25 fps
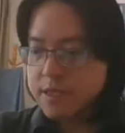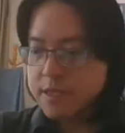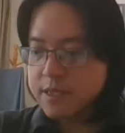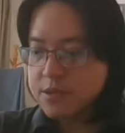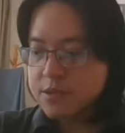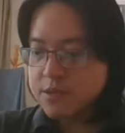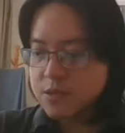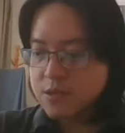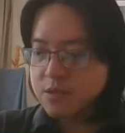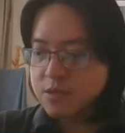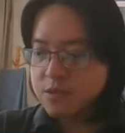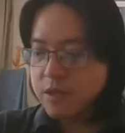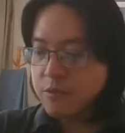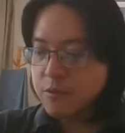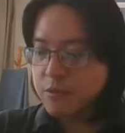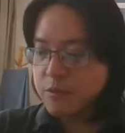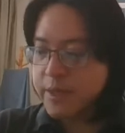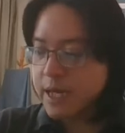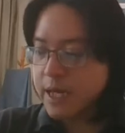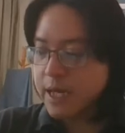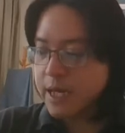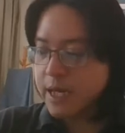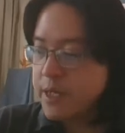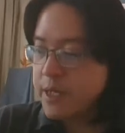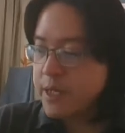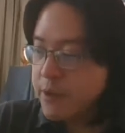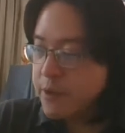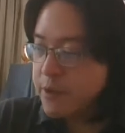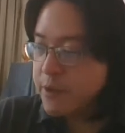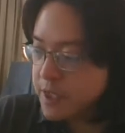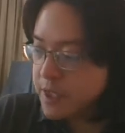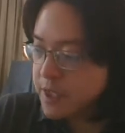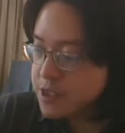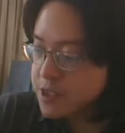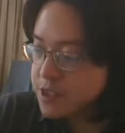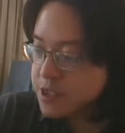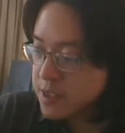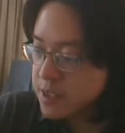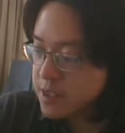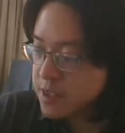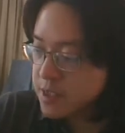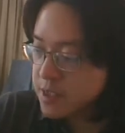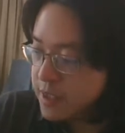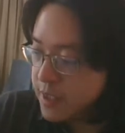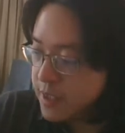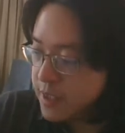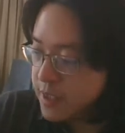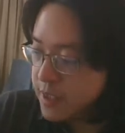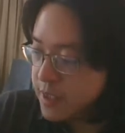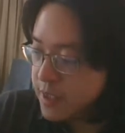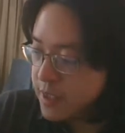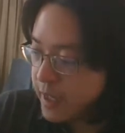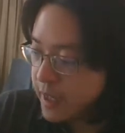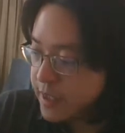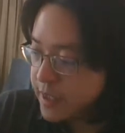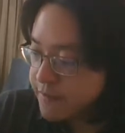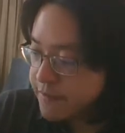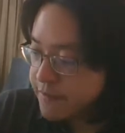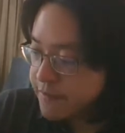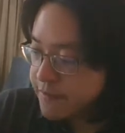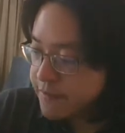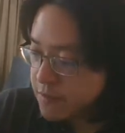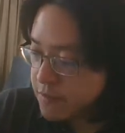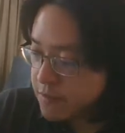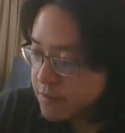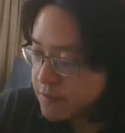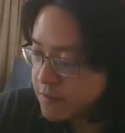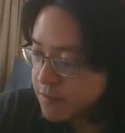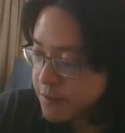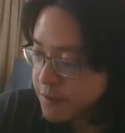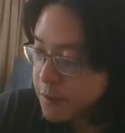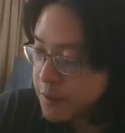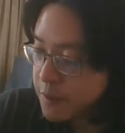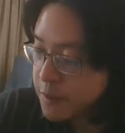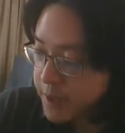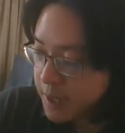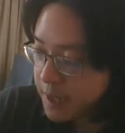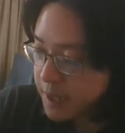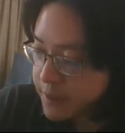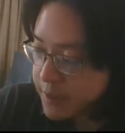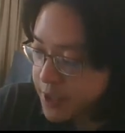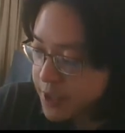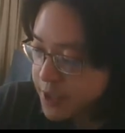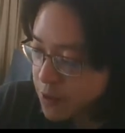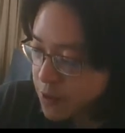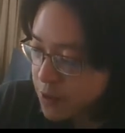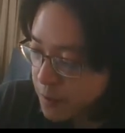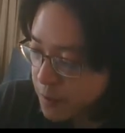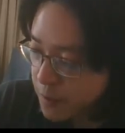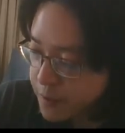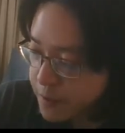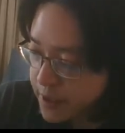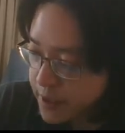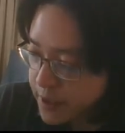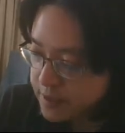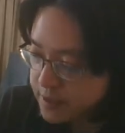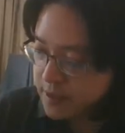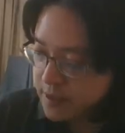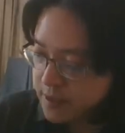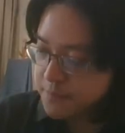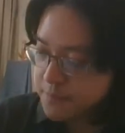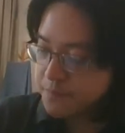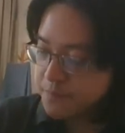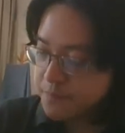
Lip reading: So it will become a new function, and it will become a new operator.